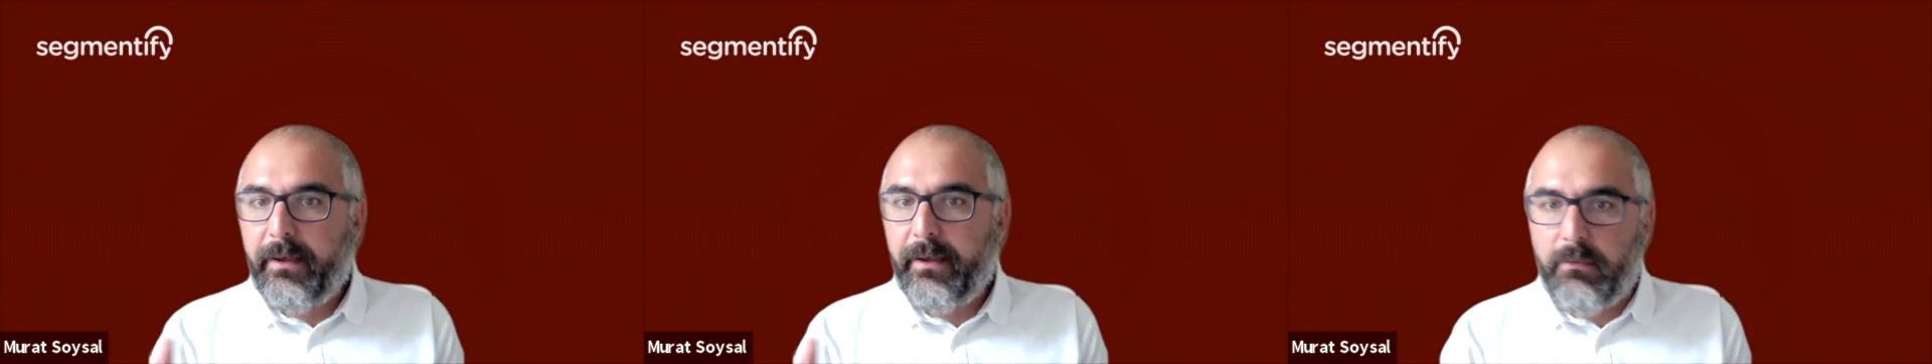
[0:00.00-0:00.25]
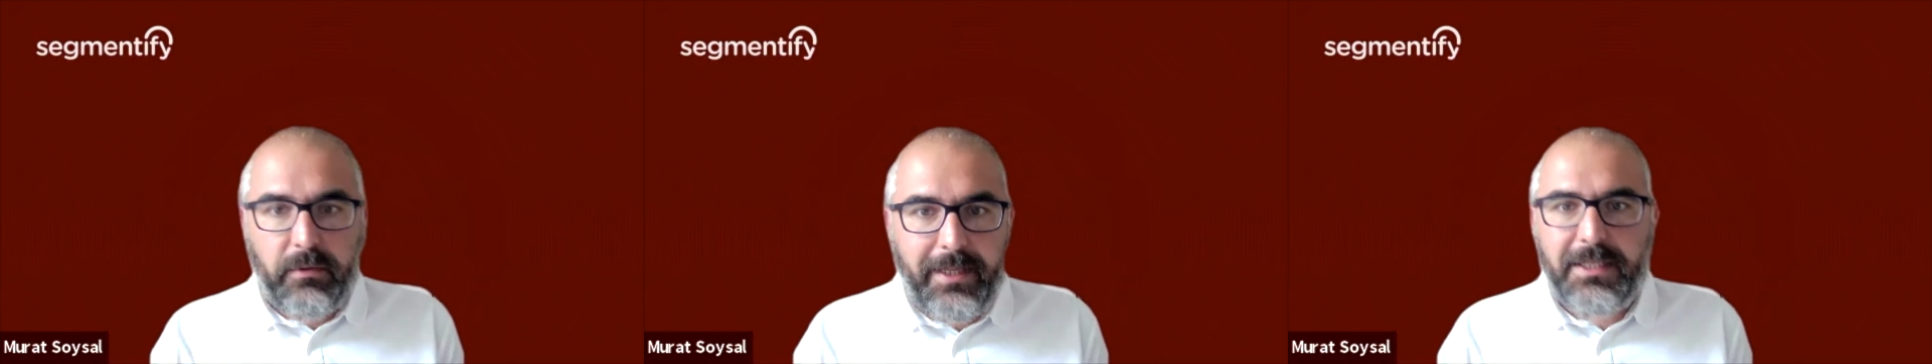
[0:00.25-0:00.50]

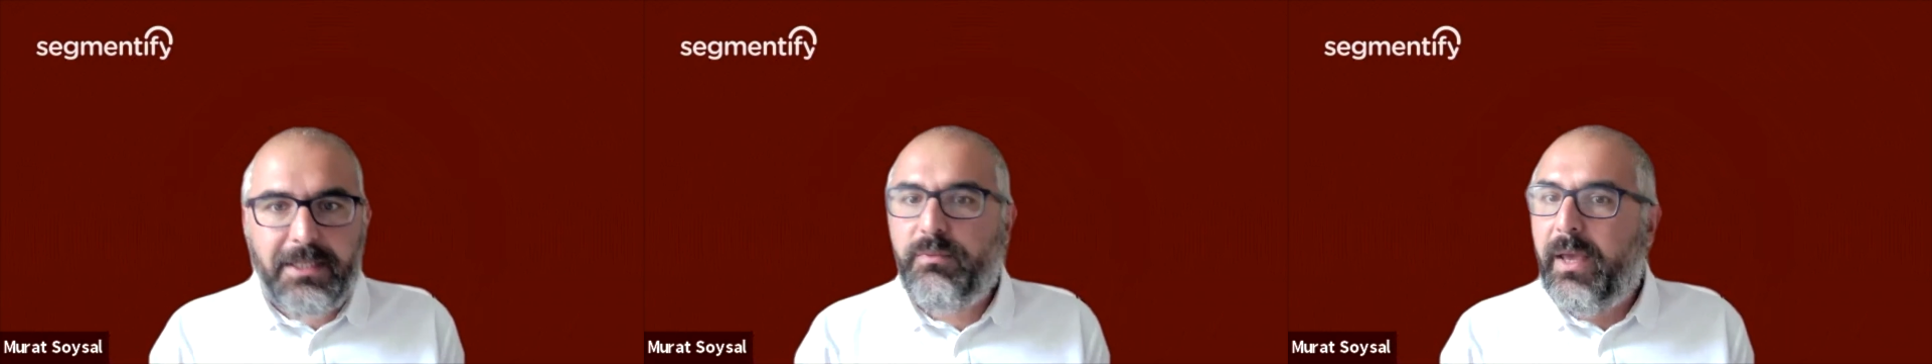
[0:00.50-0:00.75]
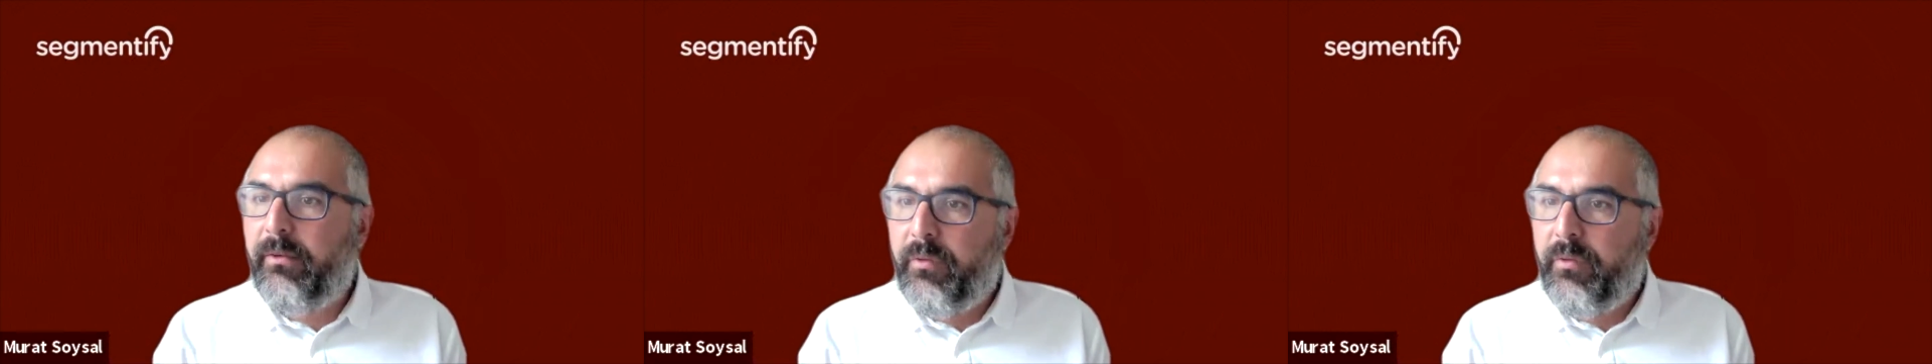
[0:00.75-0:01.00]
yes, we have a
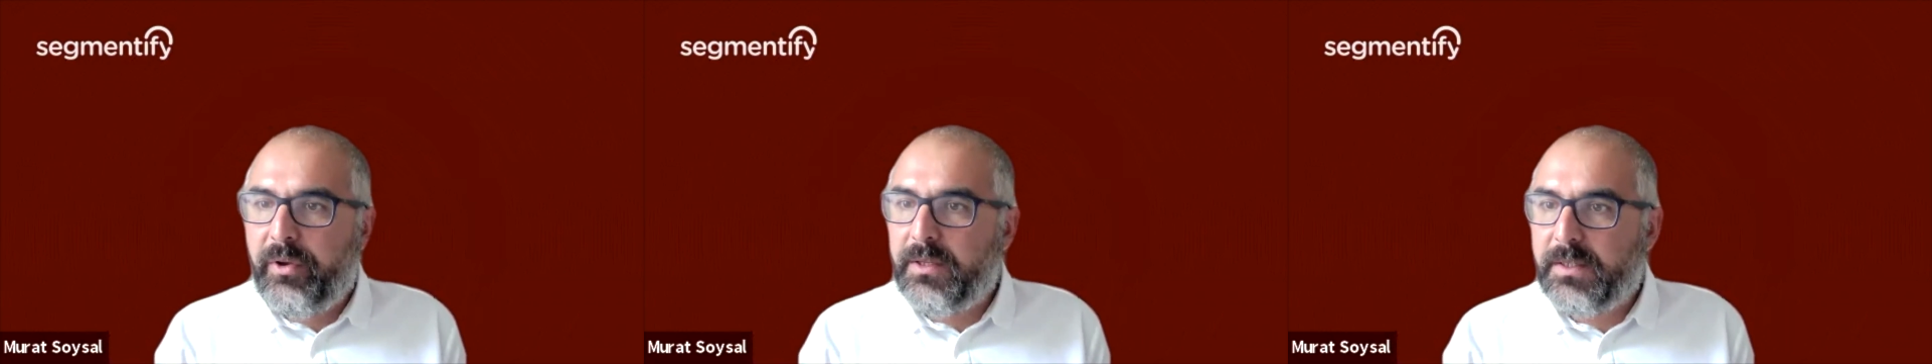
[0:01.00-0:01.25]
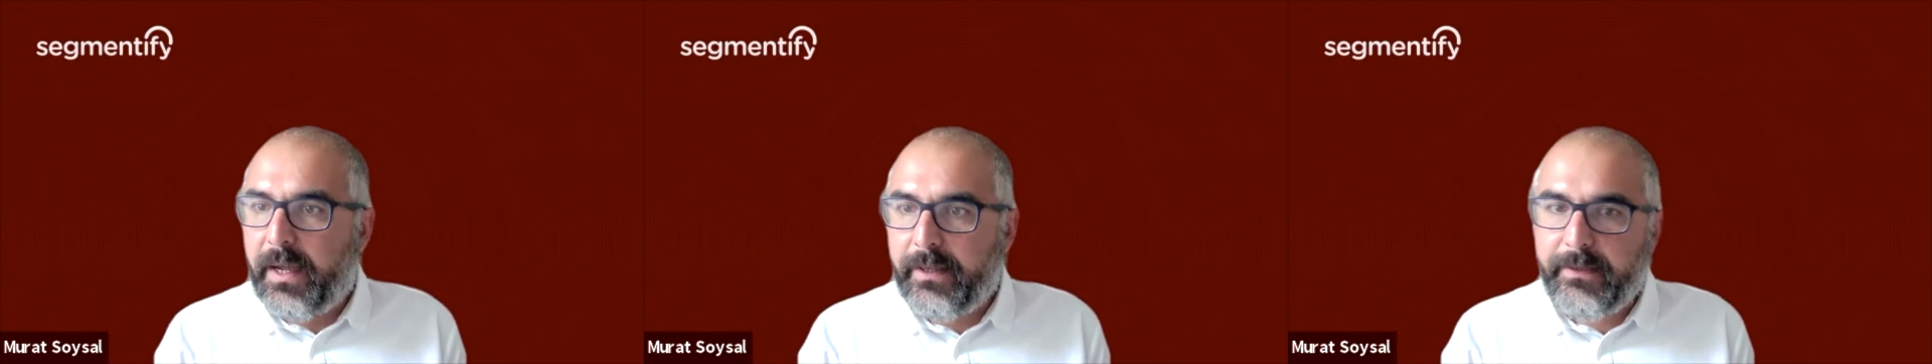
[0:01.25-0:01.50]
free
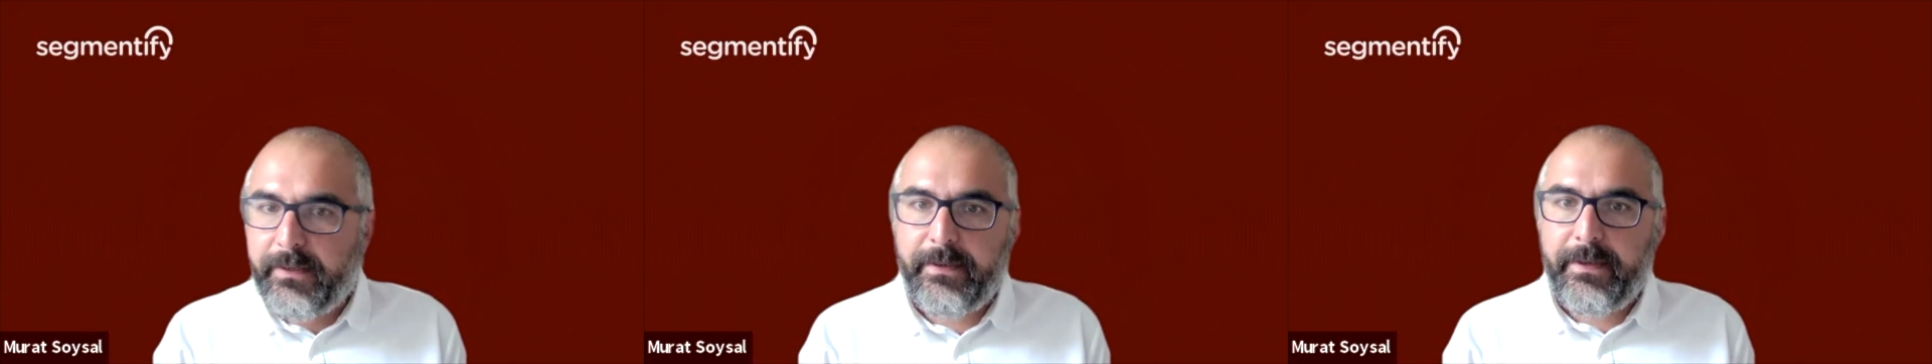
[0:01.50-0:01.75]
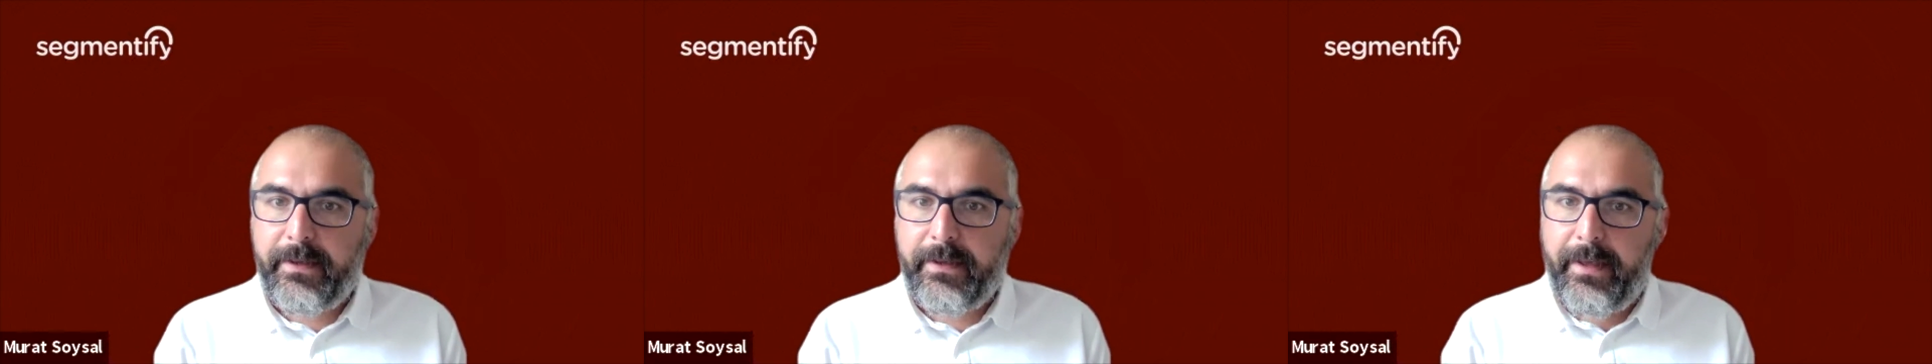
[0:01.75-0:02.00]
trial
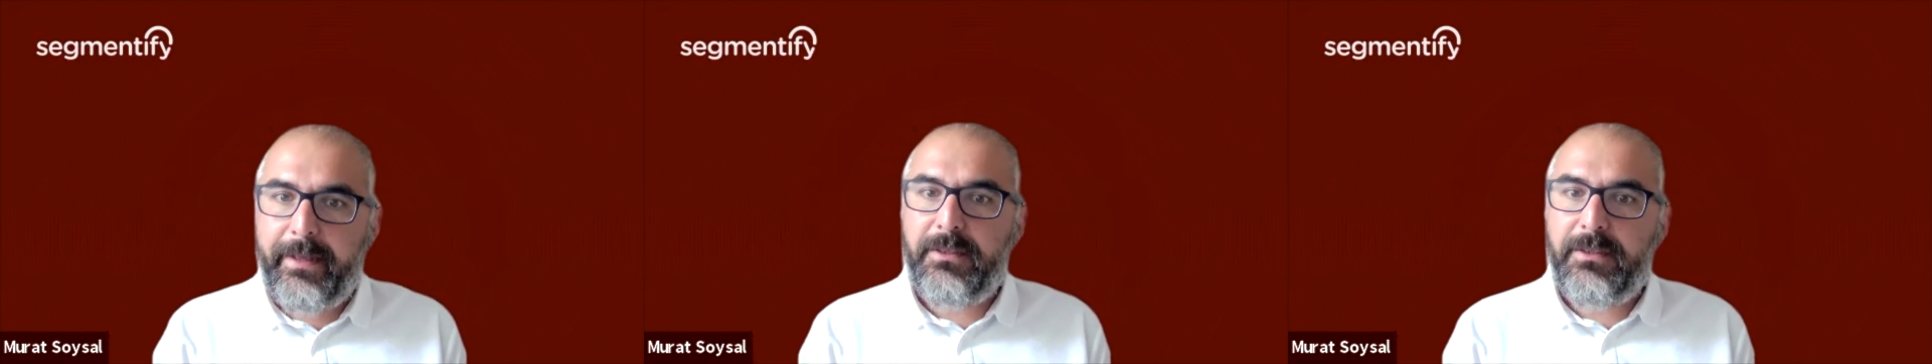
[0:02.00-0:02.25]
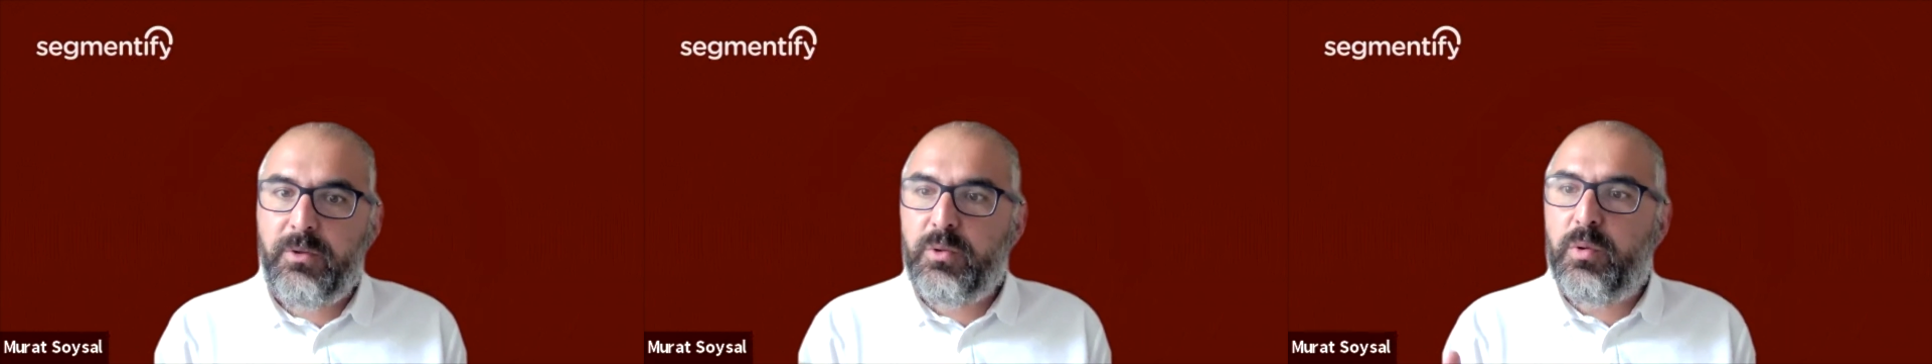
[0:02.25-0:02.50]
and you
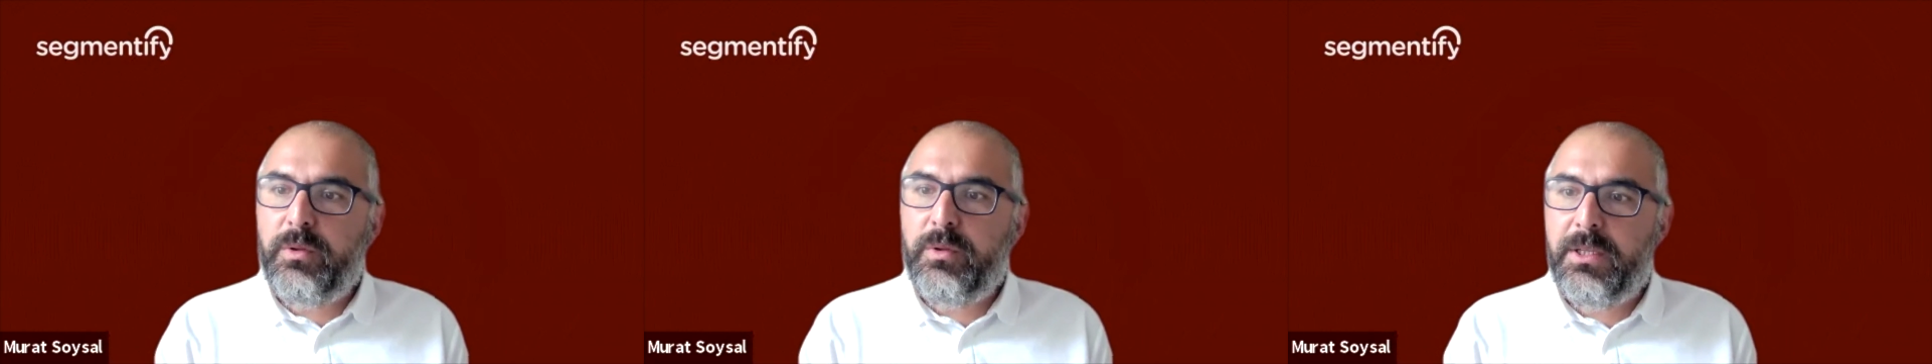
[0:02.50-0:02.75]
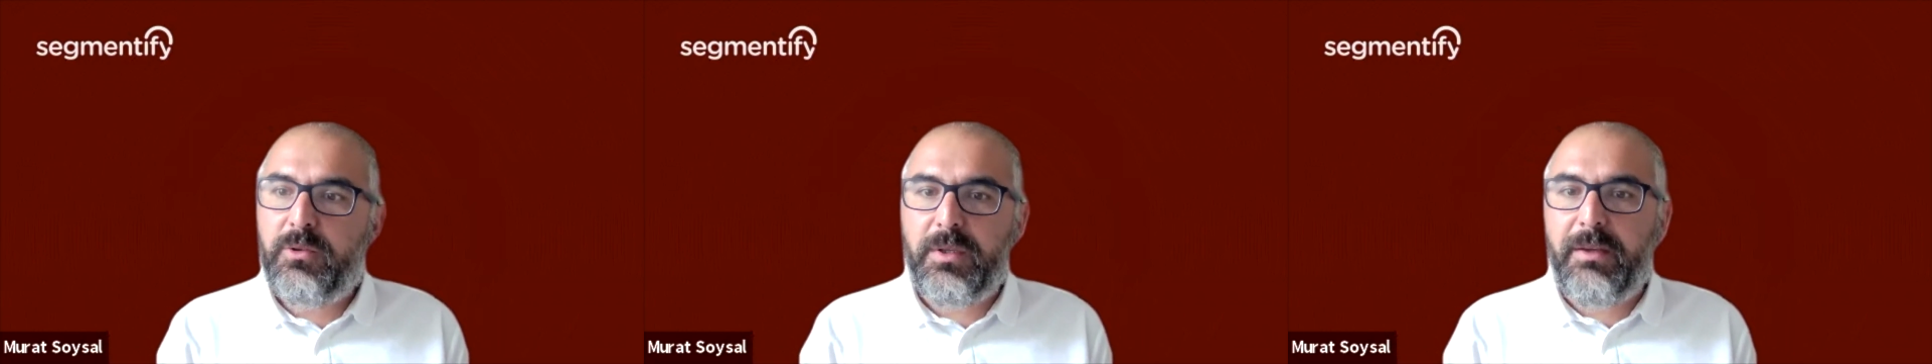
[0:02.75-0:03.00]
don't need
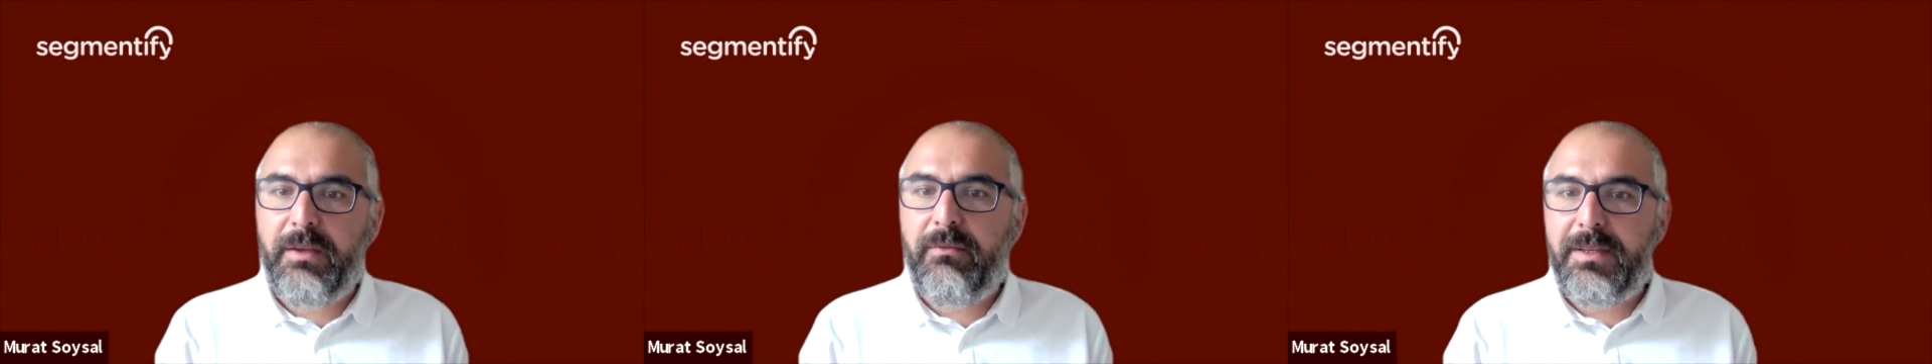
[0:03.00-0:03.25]
to invest